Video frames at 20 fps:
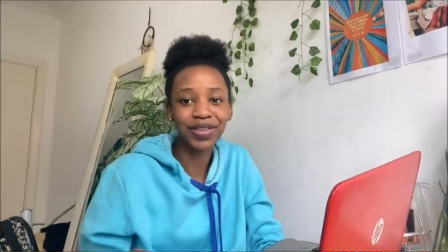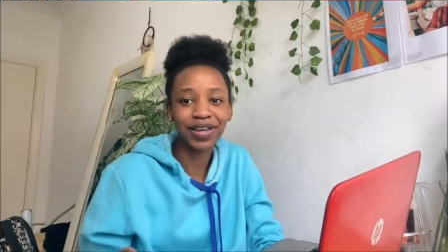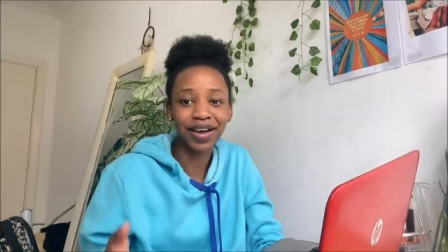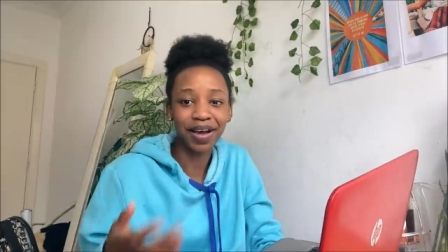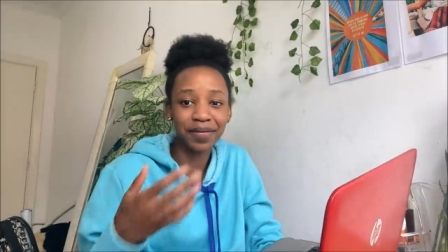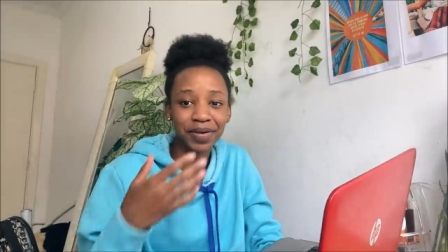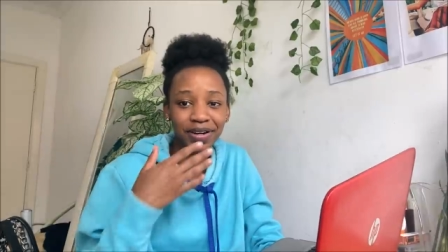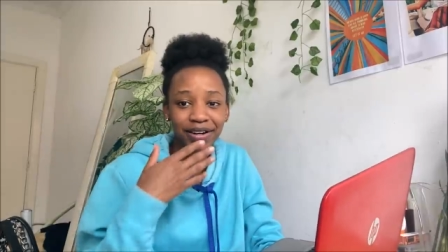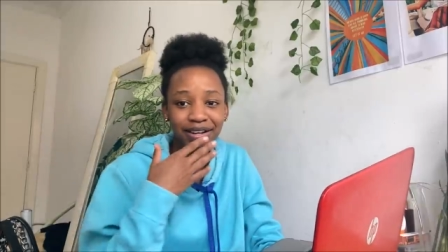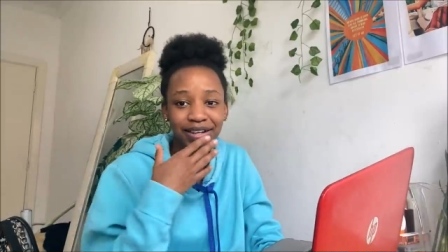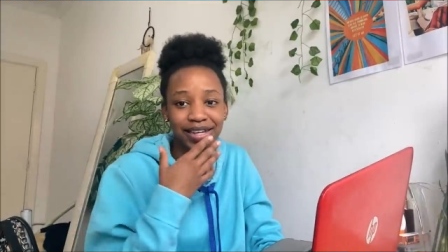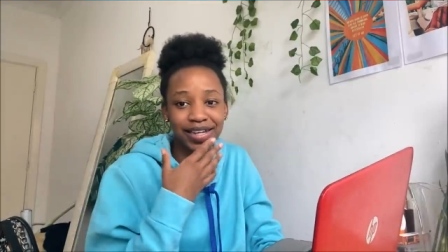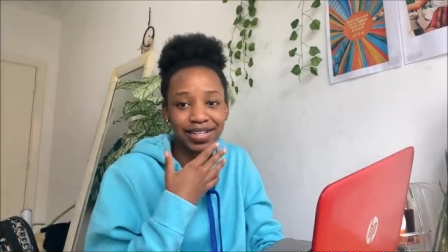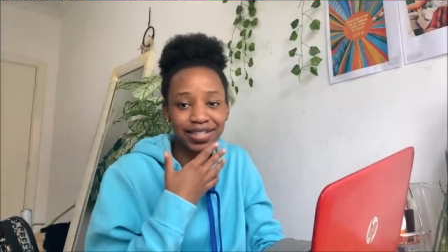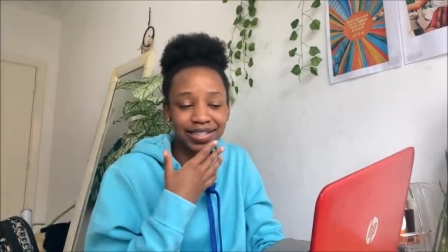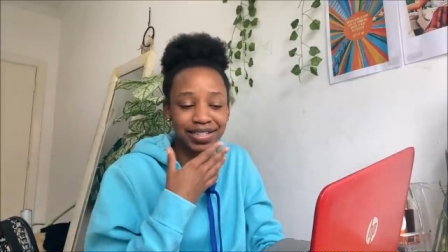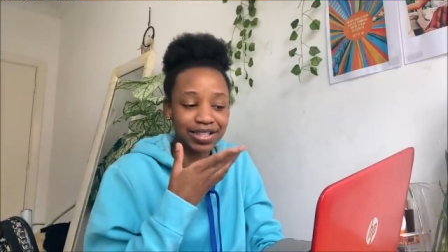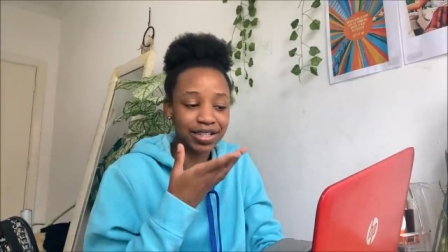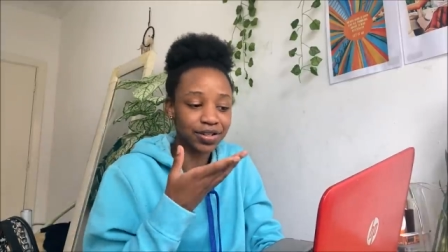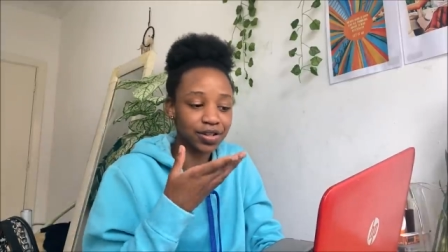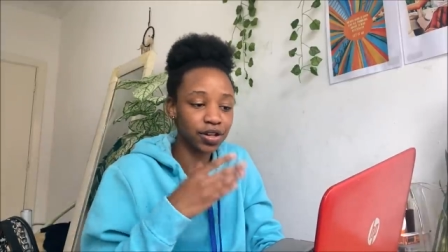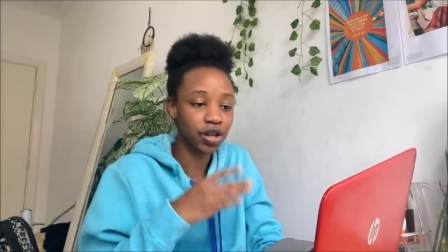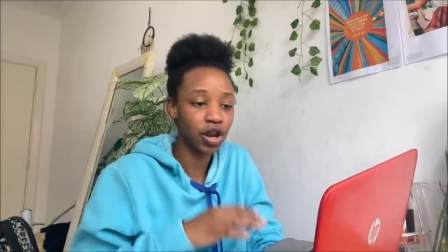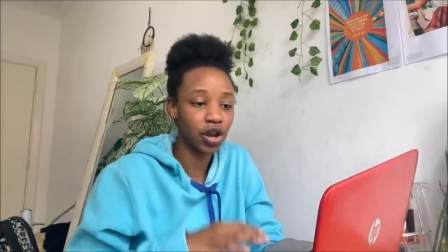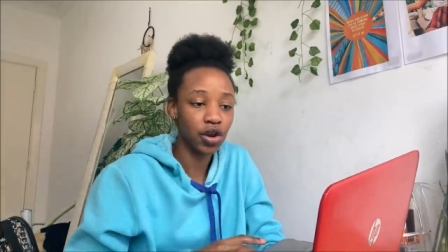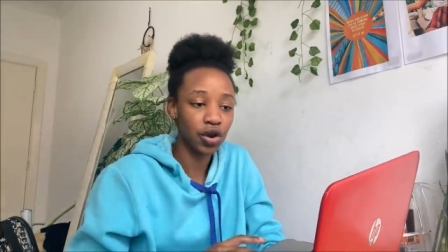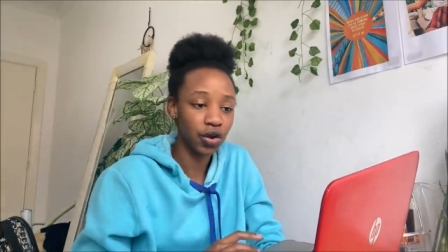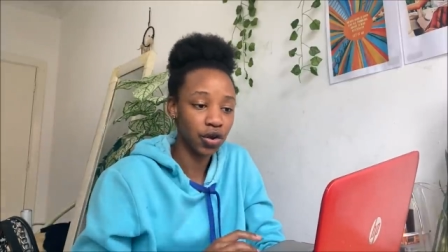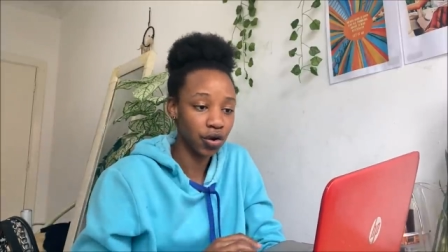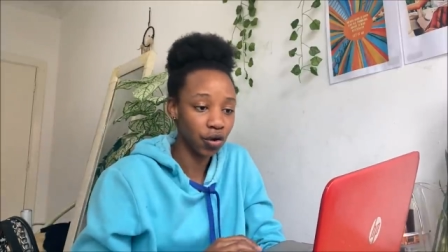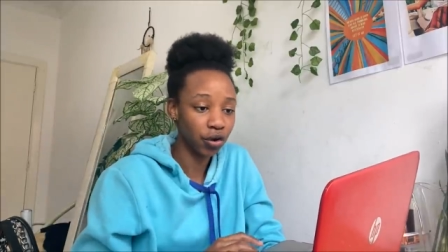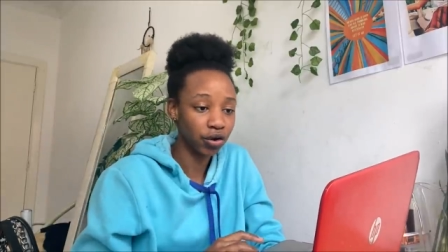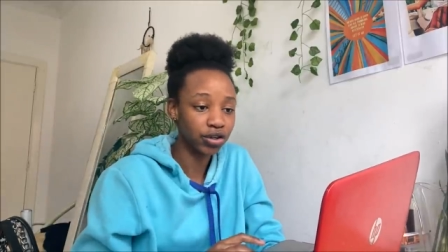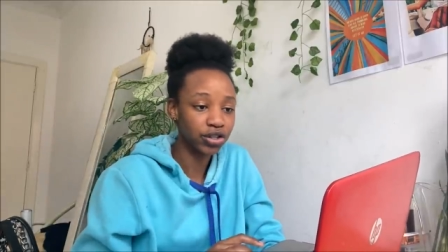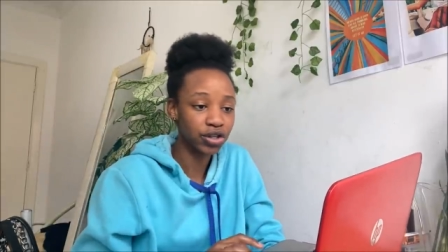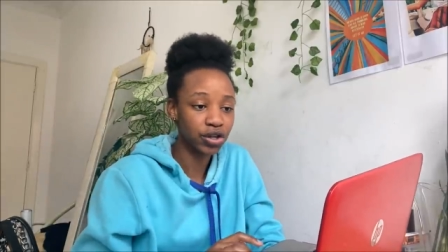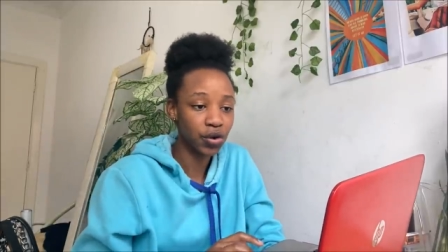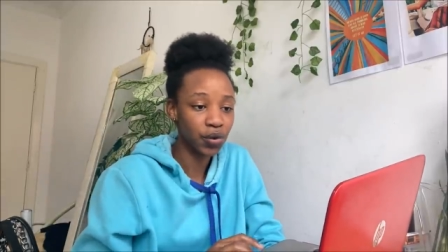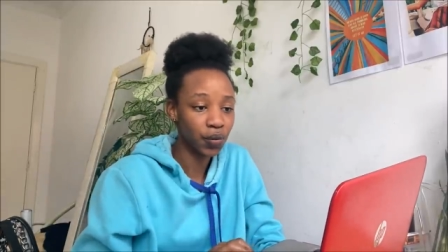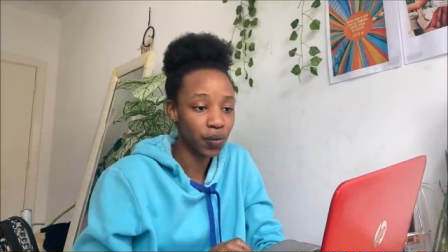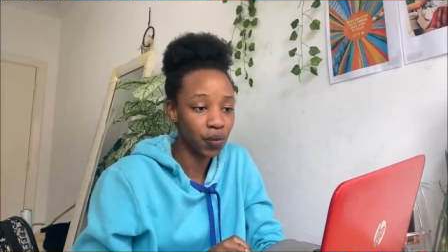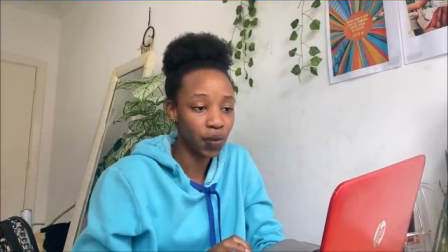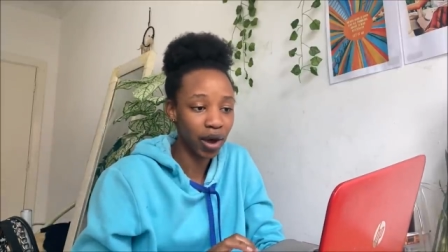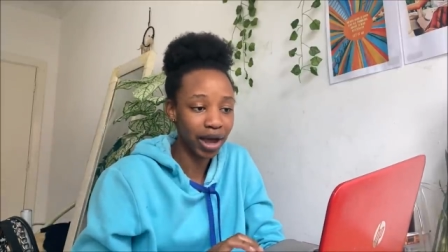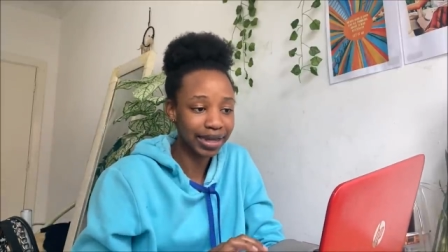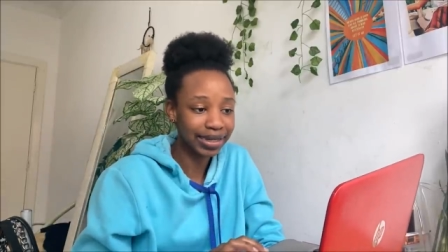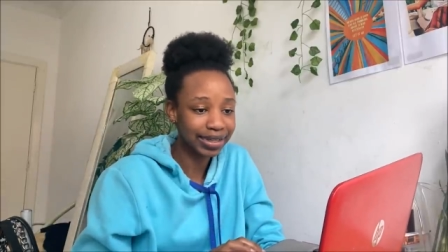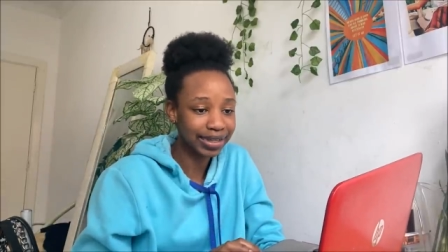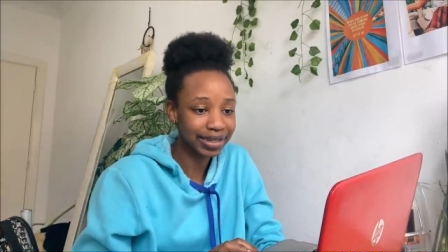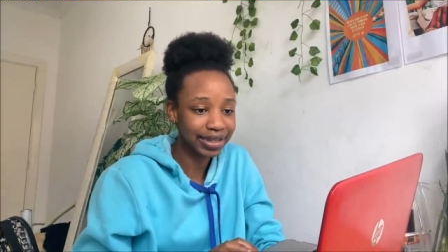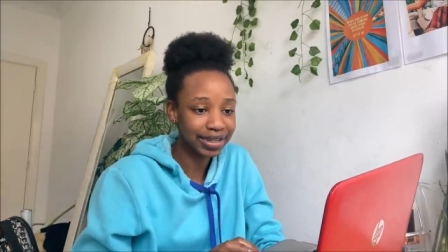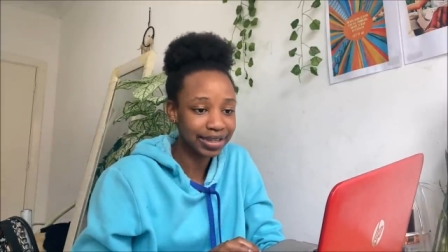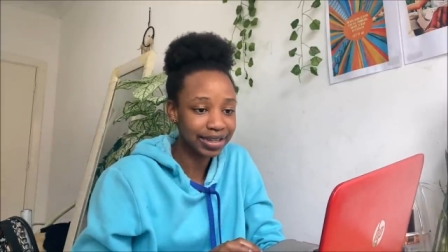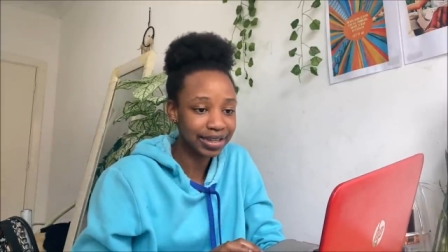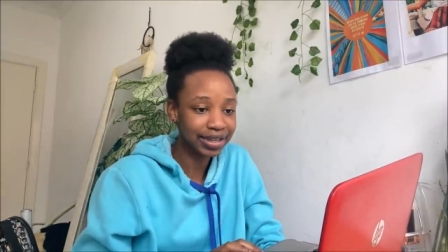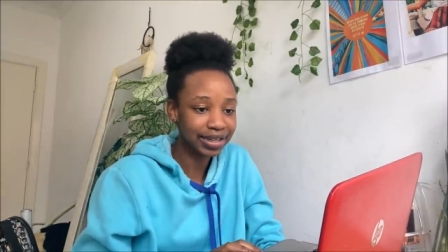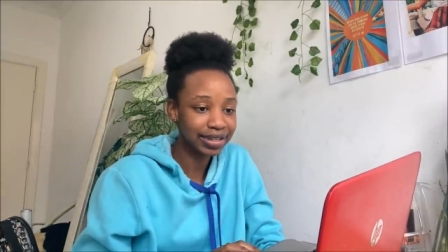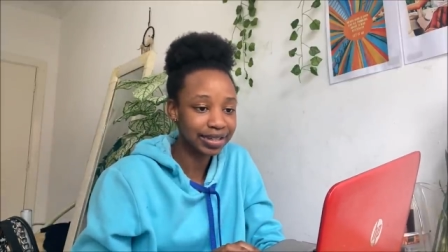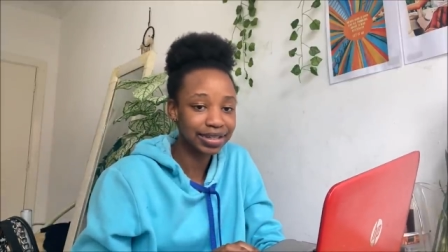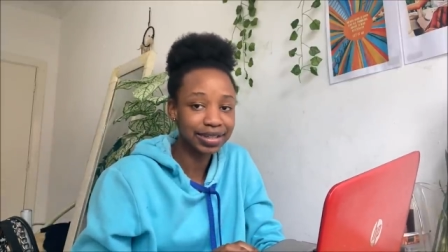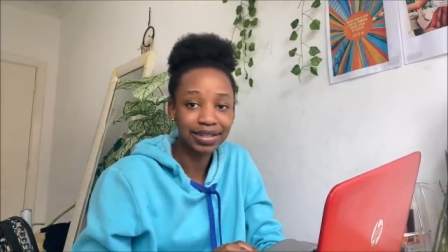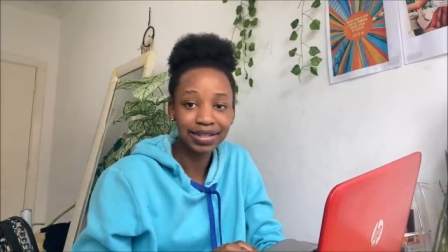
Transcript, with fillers: the camera is still not working.